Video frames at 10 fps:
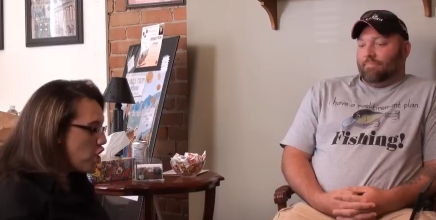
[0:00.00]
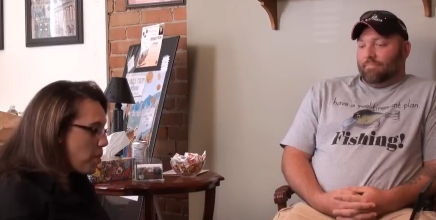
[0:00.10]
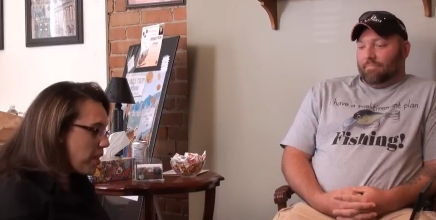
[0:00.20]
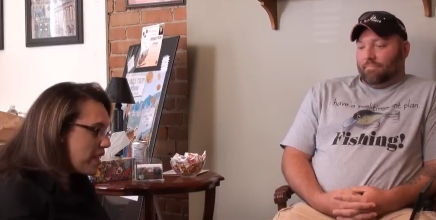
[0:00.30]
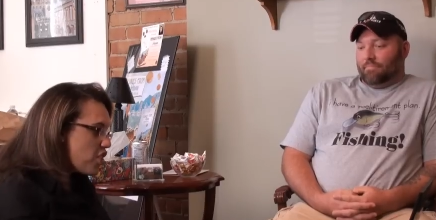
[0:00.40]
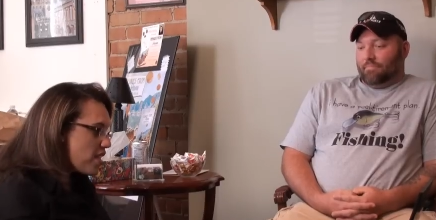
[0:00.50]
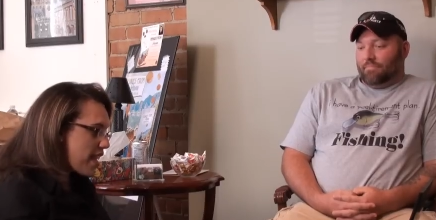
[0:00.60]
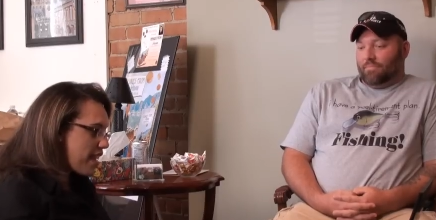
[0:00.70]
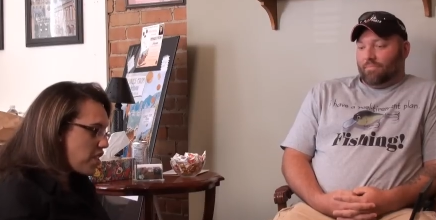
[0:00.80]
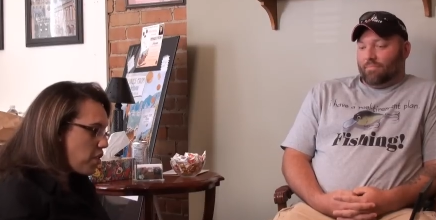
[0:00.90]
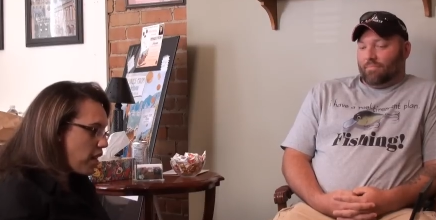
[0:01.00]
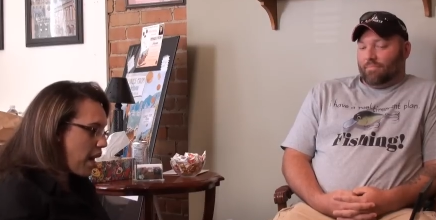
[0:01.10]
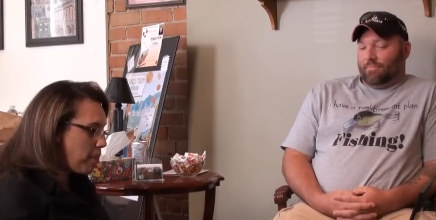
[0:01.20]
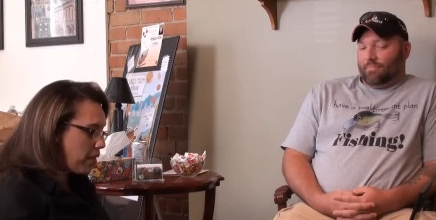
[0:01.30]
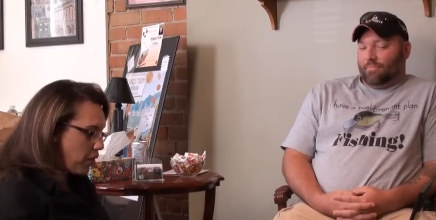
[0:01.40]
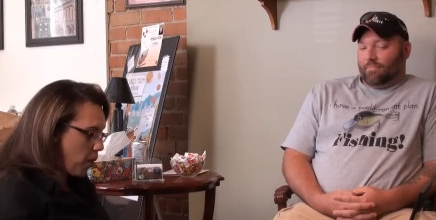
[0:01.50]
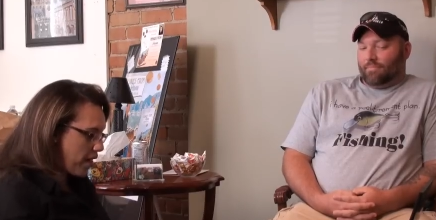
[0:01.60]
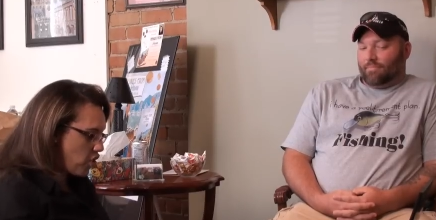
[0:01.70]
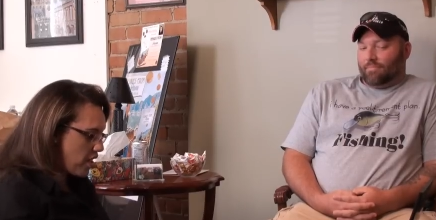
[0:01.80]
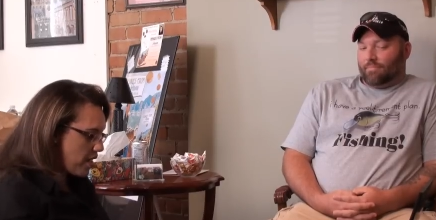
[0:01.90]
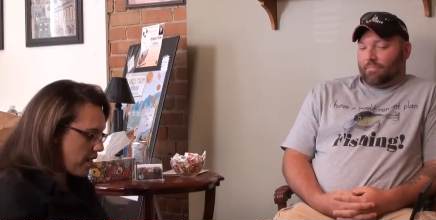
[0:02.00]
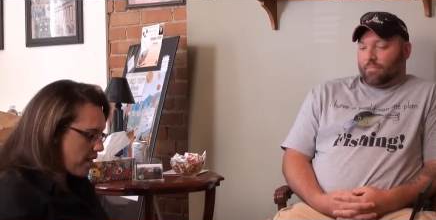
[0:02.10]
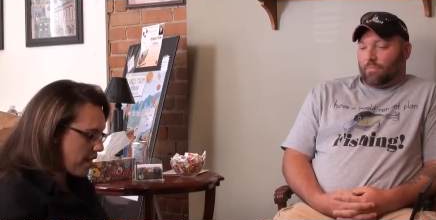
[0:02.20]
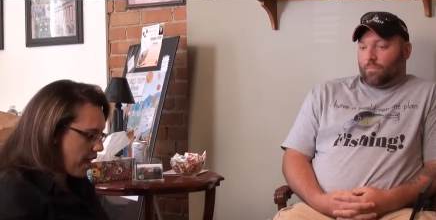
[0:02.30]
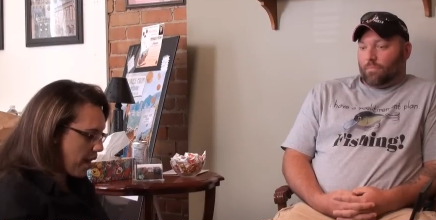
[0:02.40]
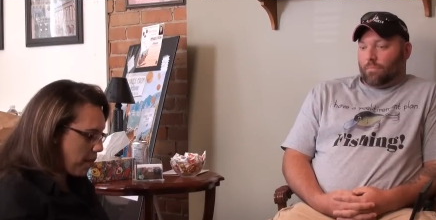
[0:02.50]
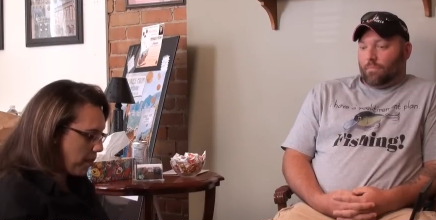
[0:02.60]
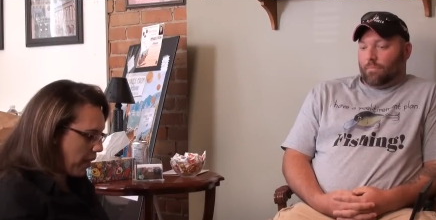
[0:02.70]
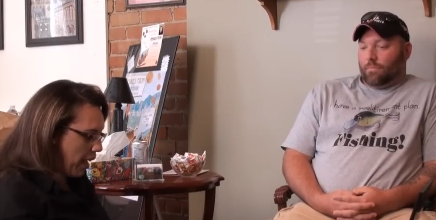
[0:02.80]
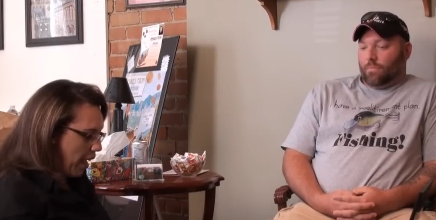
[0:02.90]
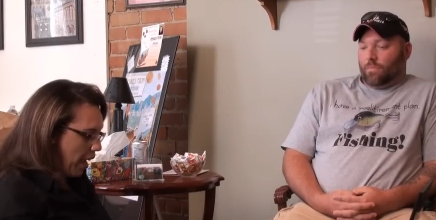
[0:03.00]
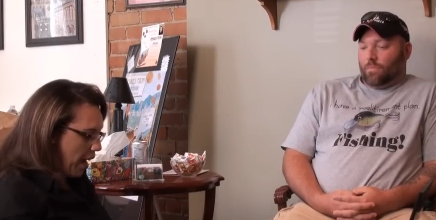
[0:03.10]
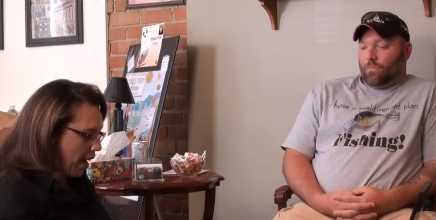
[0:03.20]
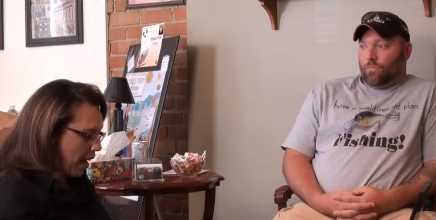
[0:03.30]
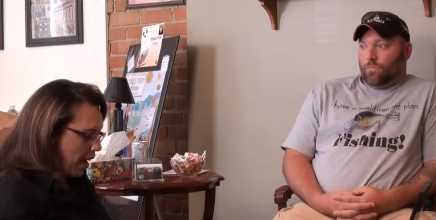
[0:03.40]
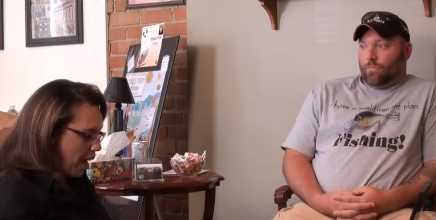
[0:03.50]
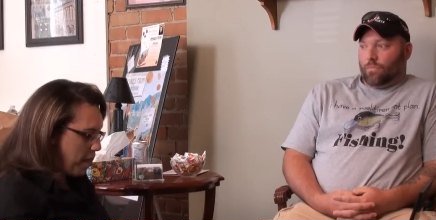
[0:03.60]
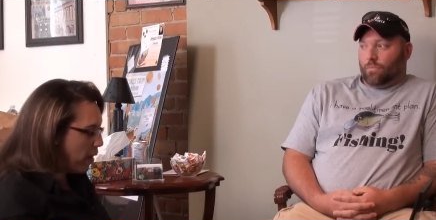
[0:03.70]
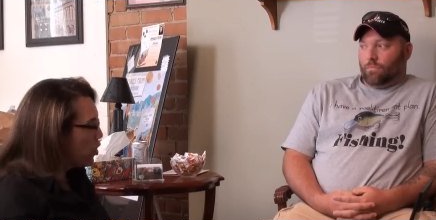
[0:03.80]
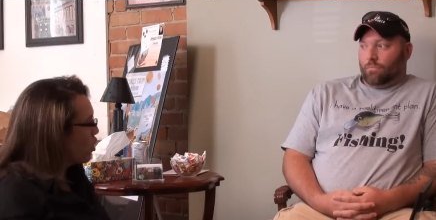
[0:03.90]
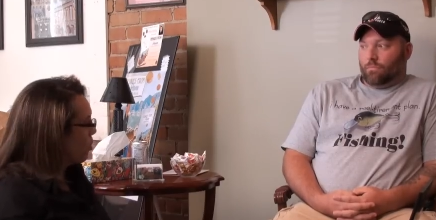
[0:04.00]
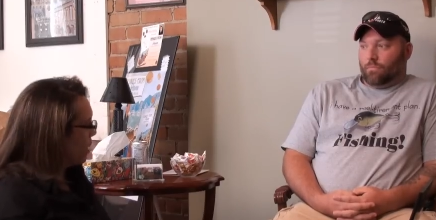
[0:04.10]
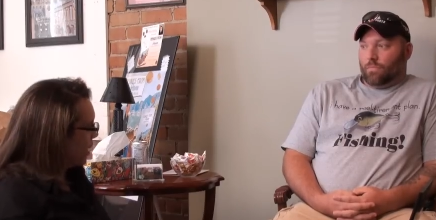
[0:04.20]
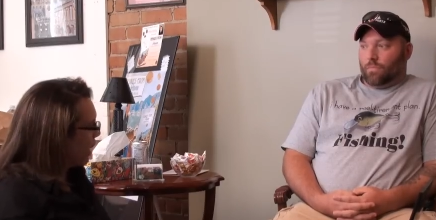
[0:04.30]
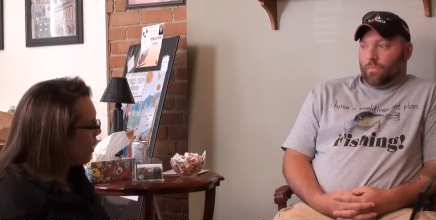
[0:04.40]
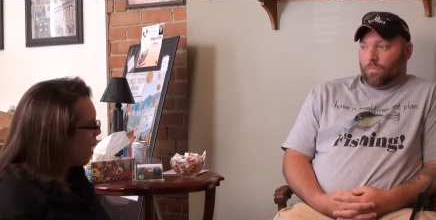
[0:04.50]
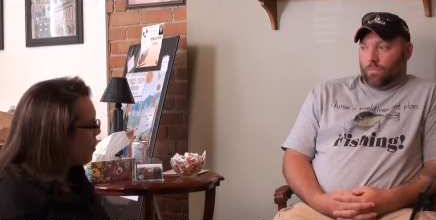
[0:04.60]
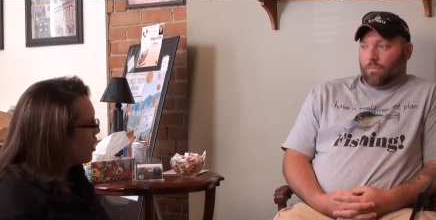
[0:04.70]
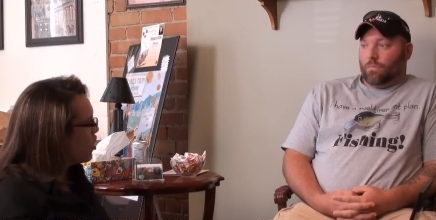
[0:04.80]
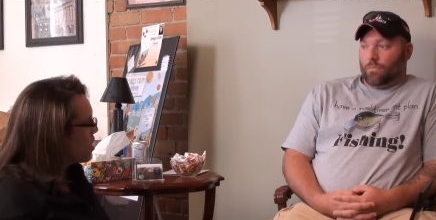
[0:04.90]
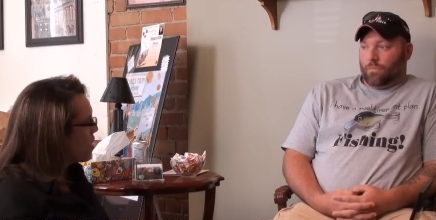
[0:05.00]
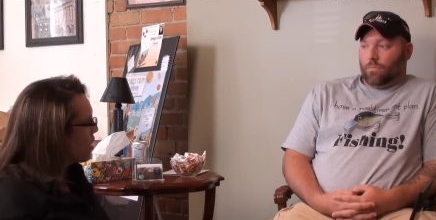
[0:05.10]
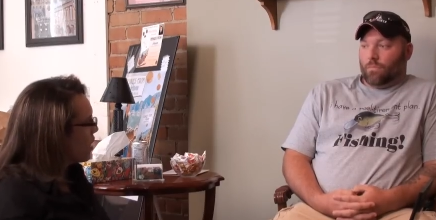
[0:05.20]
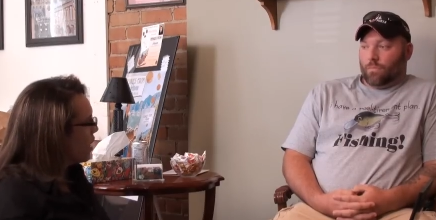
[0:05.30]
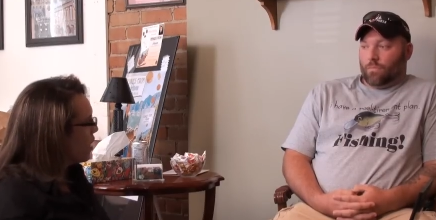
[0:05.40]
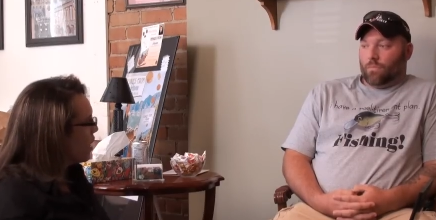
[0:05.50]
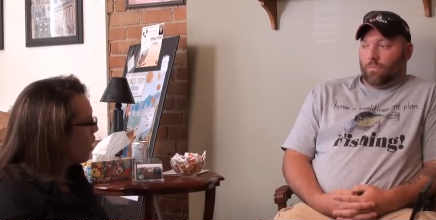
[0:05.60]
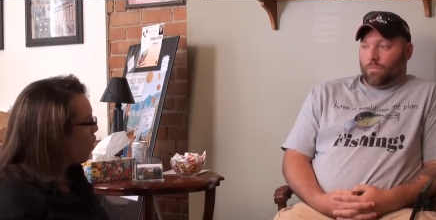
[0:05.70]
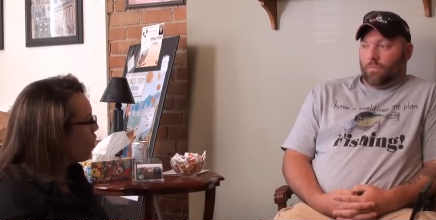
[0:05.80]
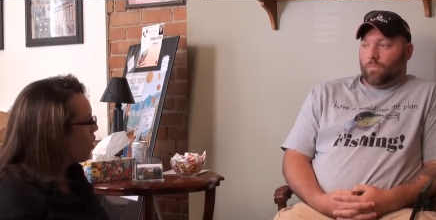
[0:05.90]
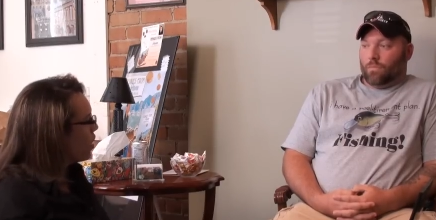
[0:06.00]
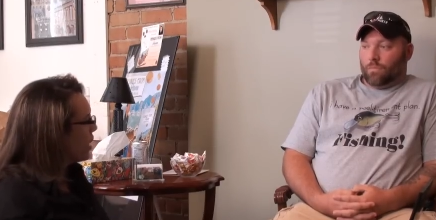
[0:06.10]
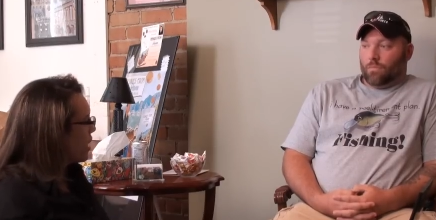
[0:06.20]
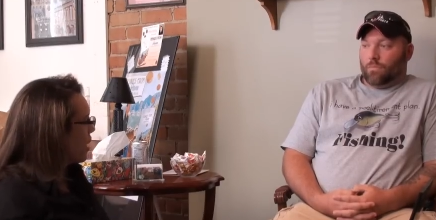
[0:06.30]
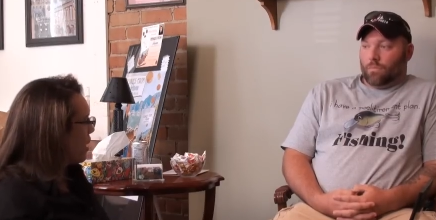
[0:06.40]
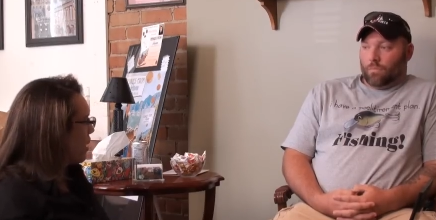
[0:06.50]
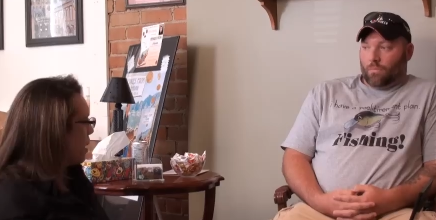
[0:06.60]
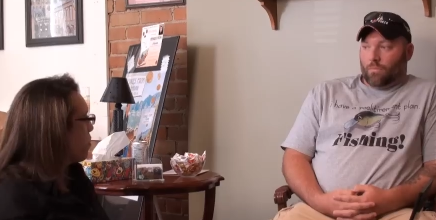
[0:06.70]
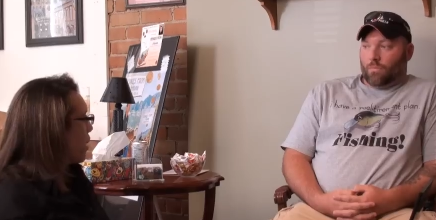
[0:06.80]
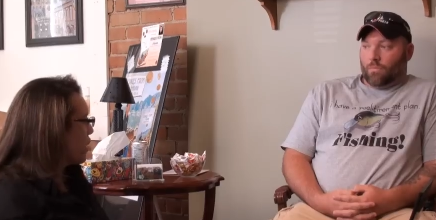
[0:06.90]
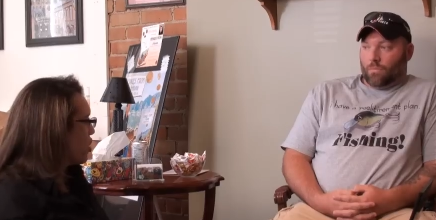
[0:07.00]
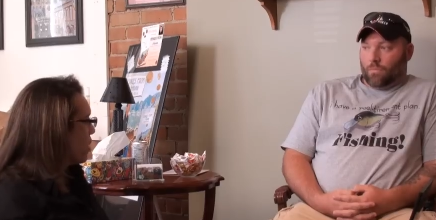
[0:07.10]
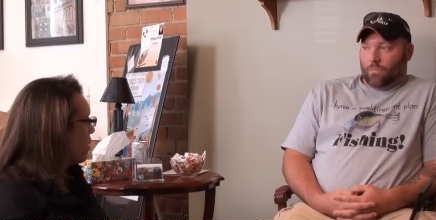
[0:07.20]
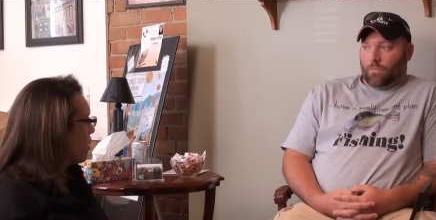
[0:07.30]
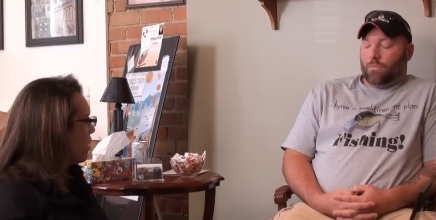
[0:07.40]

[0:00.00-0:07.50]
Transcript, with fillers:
Speaker 1: So I'm going to just ask you a couple of questions about your reading. I mean, just the overall impression.